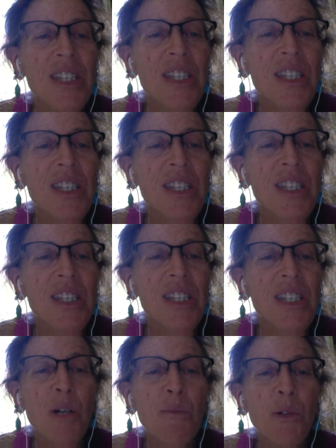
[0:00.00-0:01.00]
and there is
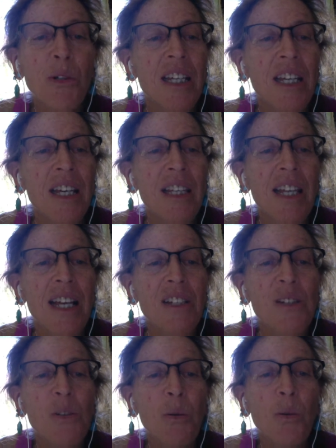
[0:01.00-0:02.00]
no more that
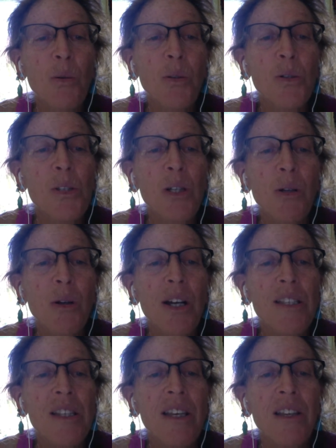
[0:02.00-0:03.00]
soars
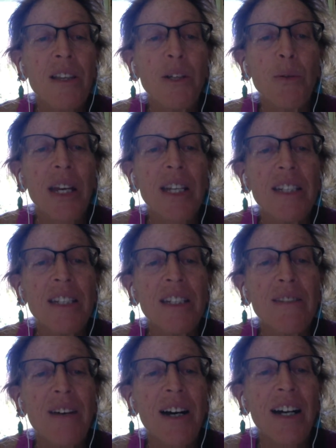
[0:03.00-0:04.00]
across the great
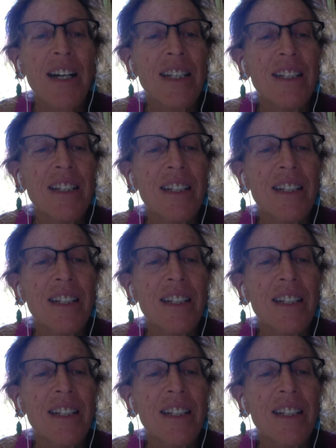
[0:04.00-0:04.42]
divide.